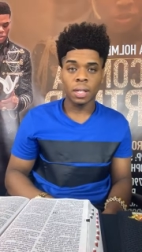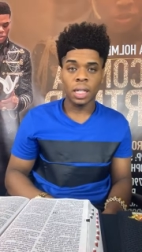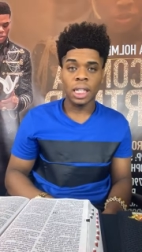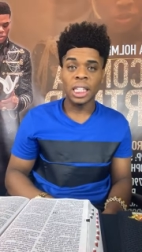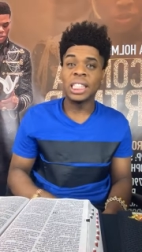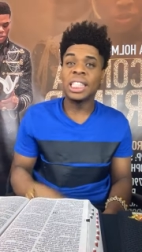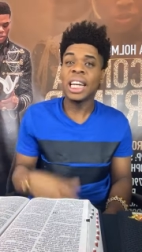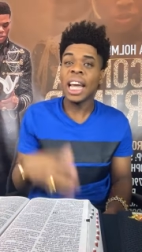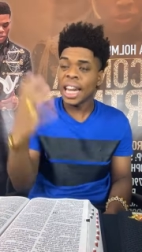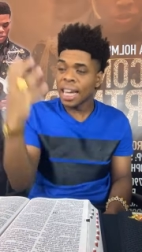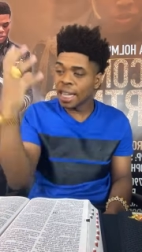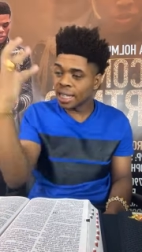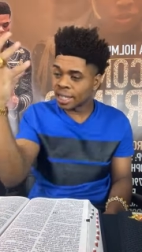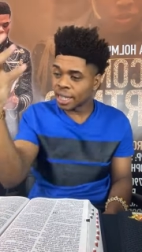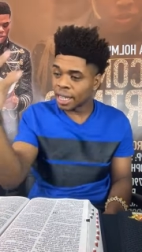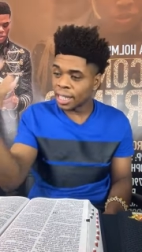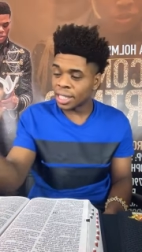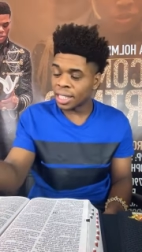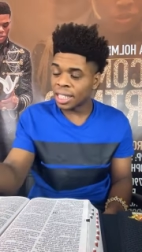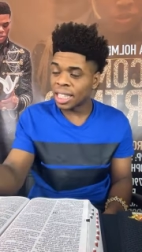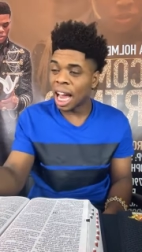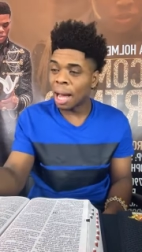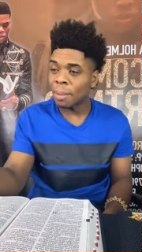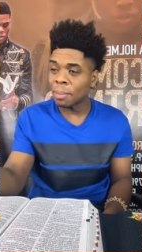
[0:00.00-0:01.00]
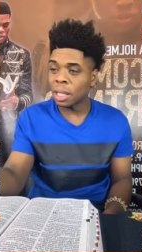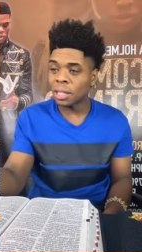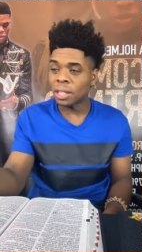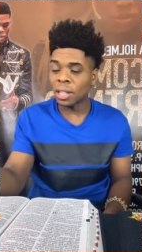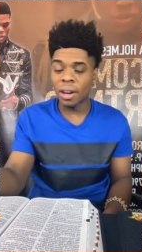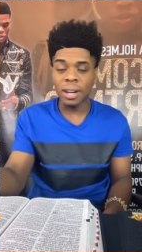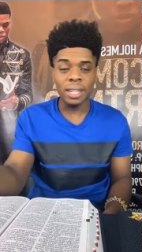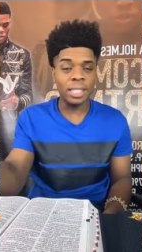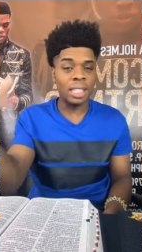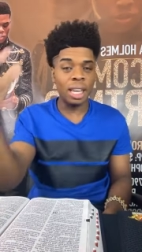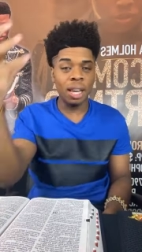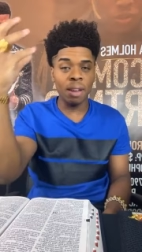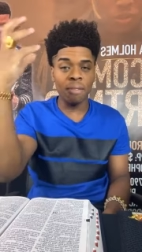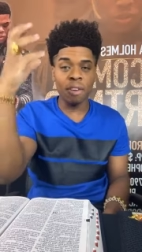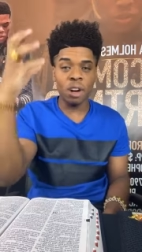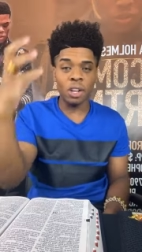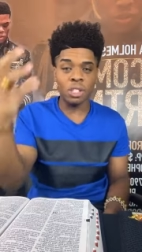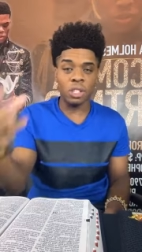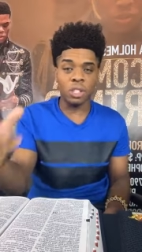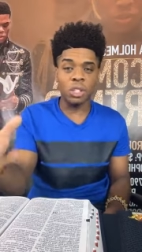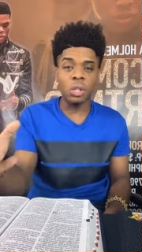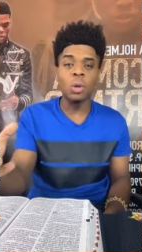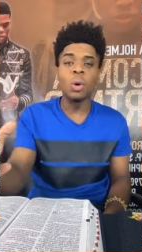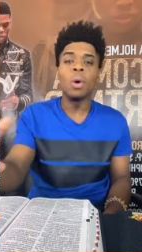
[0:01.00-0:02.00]
Genesis chapter 13,
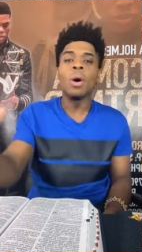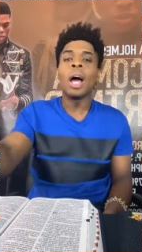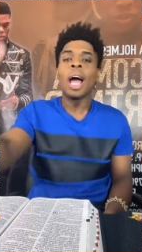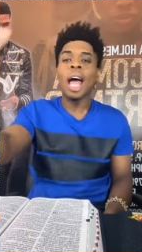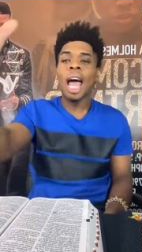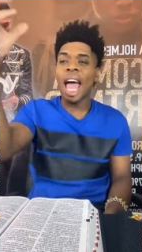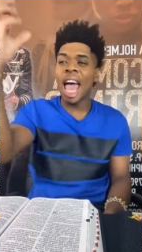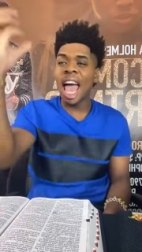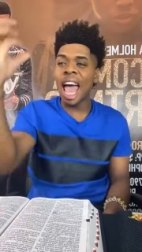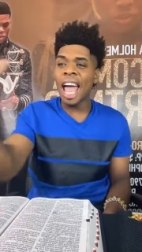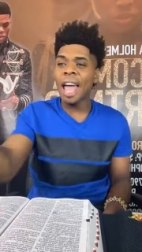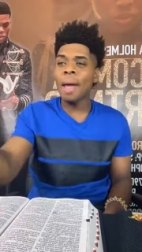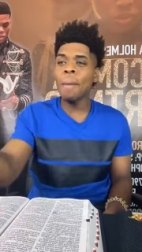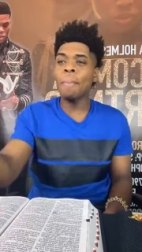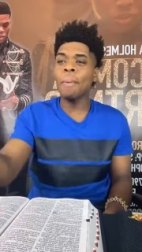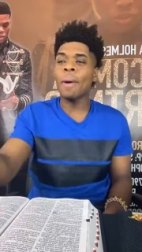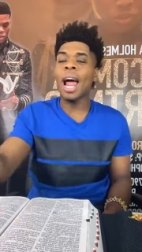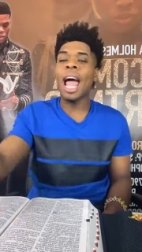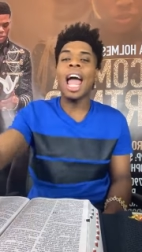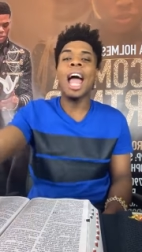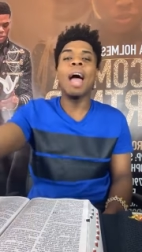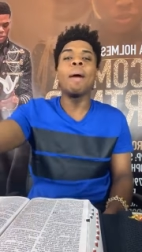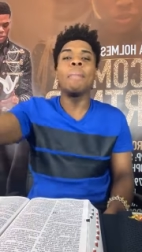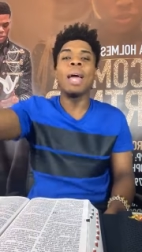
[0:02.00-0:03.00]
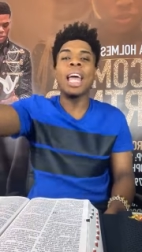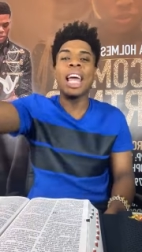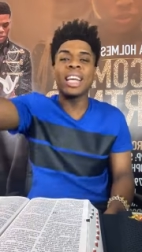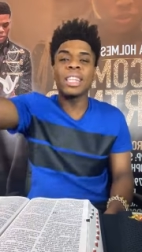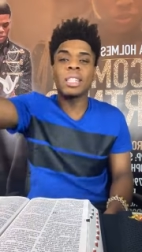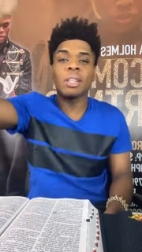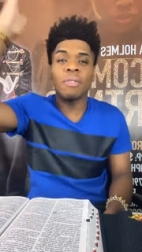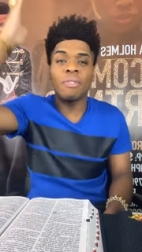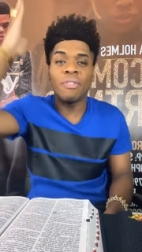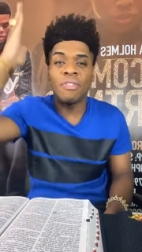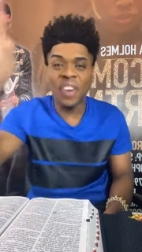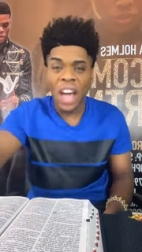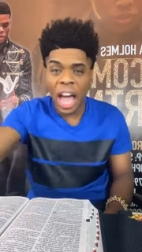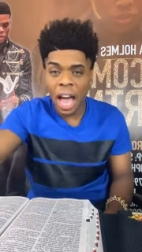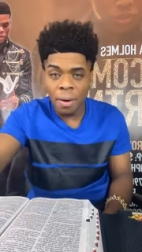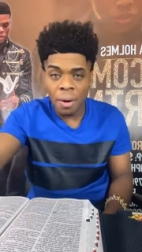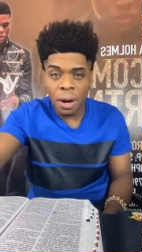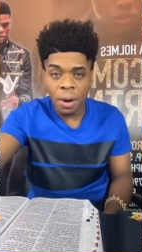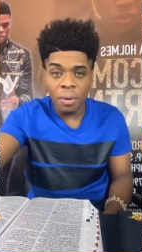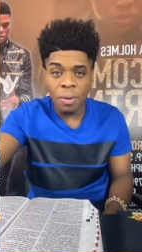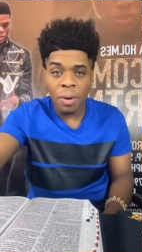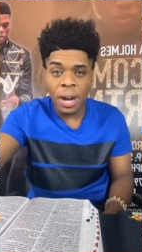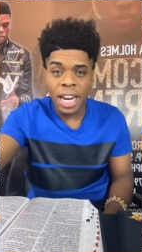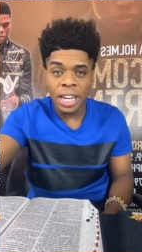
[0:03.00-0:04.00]
verse 2. Abraham is
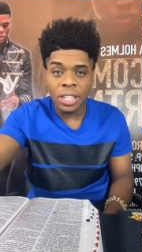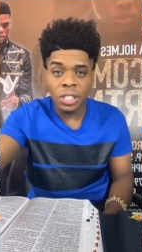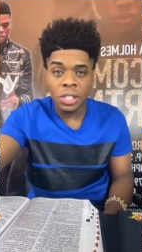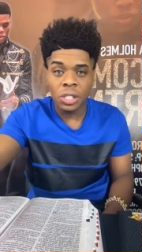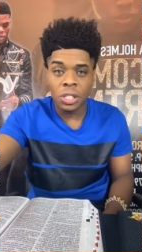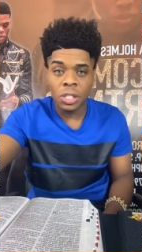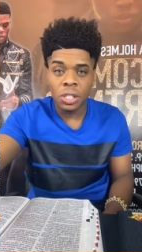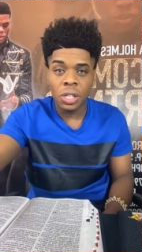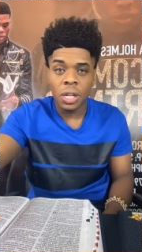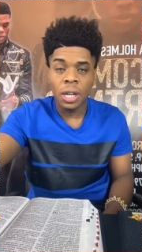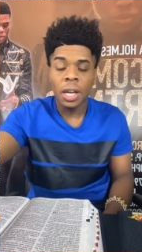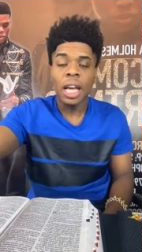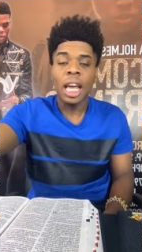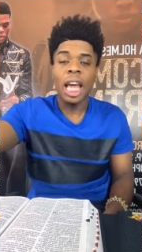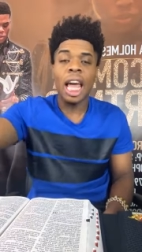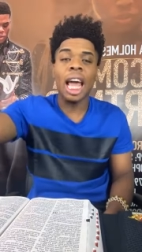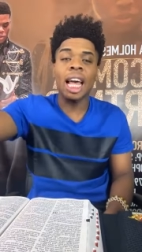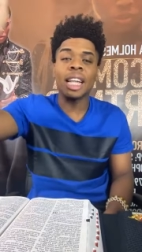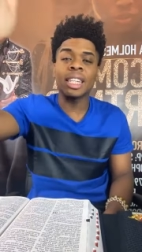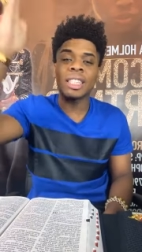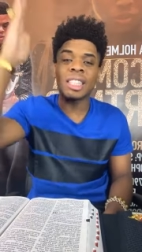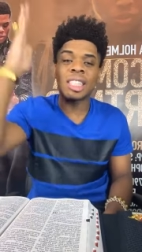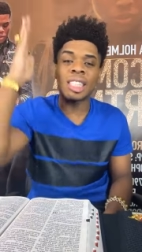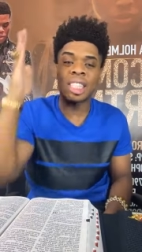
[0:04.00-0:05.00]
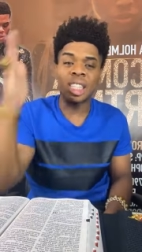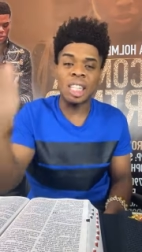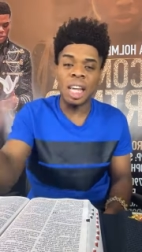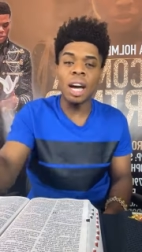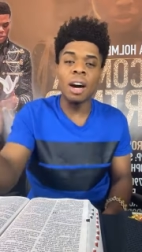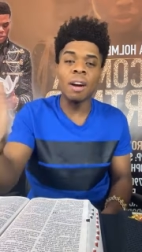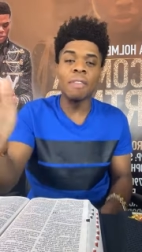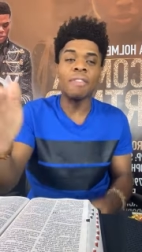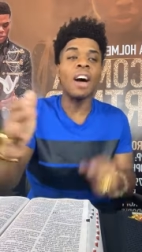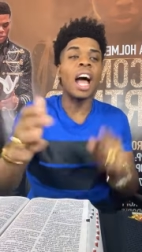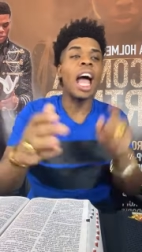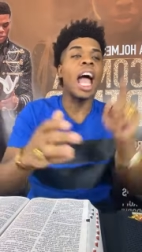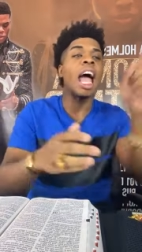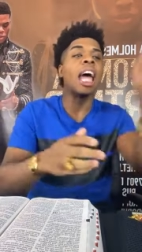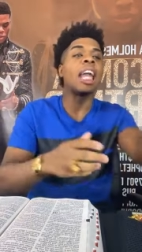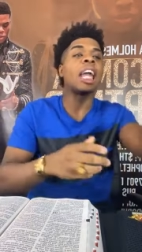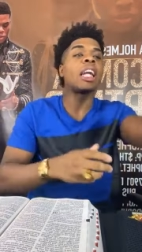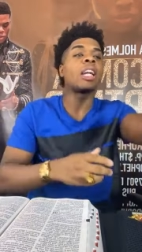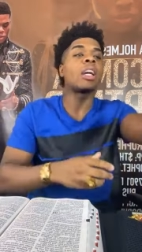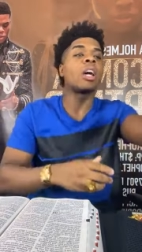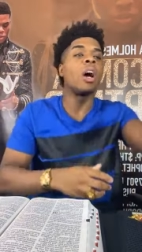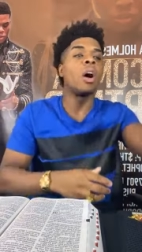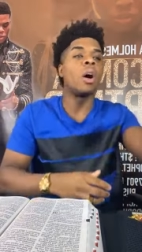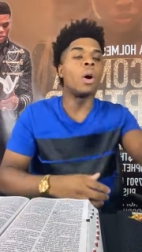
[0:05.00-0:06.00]
very rich in silver and
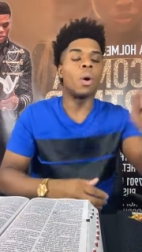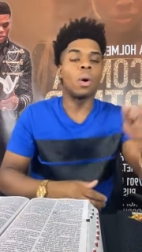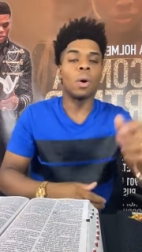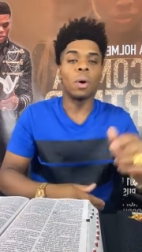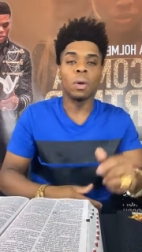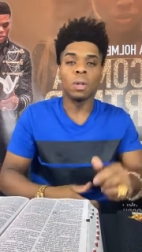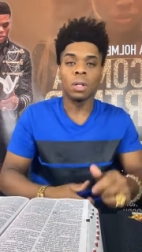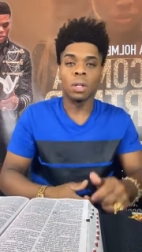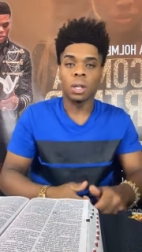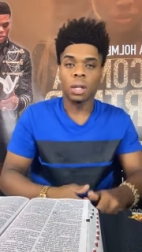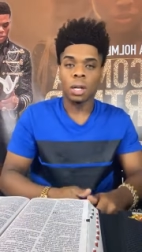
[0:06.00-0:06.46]
in gold.